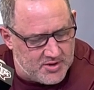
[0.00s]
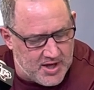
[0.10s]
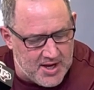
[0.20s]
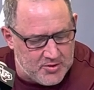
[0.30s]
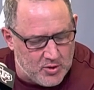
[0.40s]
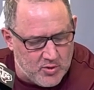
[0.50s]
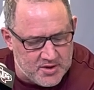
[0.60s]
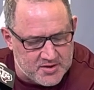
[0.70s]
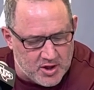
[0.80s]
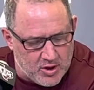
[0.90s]
yeah, he had the
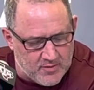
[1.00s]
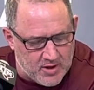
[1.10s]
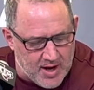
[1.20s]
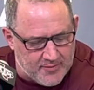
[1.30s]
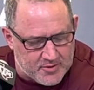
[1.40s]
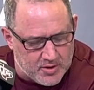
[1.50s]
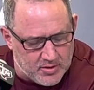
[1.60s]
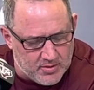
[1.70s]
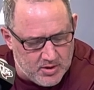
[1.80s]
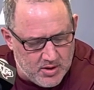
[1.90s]
one turnover after
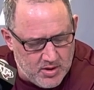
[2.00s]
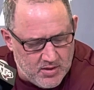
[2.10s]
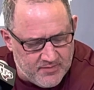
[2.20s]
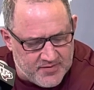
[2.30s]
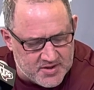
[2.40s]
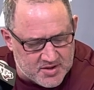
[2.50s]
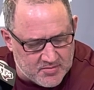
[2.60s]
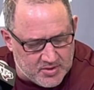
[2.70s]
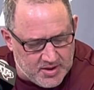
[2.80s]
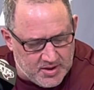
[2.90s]

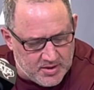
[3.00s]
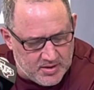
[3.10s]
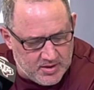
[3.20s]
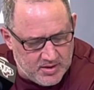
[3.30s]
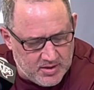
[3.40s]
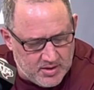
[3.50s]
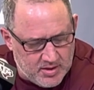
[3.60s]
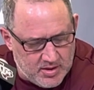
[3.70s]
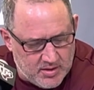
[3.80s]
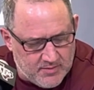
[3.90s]
visibly,
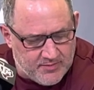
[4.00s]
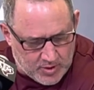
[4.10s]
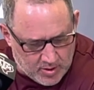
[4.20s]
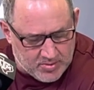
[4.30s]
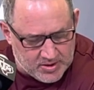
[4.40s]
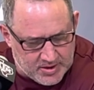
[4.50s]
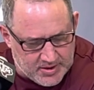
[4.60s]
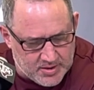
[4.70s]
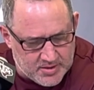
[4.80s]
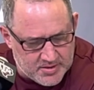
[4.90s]

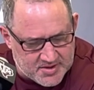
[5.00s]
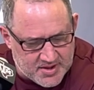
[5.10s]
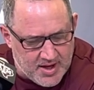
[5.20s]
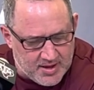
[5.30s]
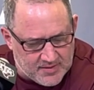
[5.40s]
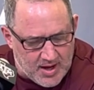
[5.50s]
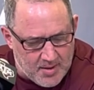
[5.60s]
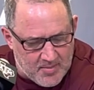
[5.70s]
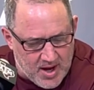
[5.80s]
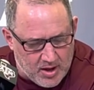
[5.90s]
verbally saying
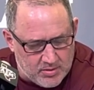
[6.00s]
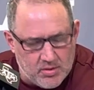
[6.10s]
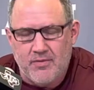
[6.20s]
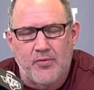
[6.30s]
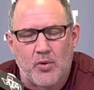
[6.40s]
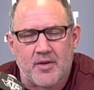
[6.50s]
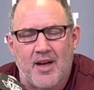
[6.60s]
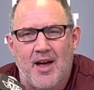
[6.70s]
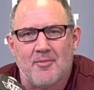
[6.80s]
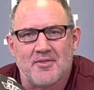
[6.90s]
timeout 4
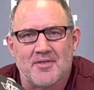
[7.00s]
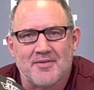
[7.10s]
times.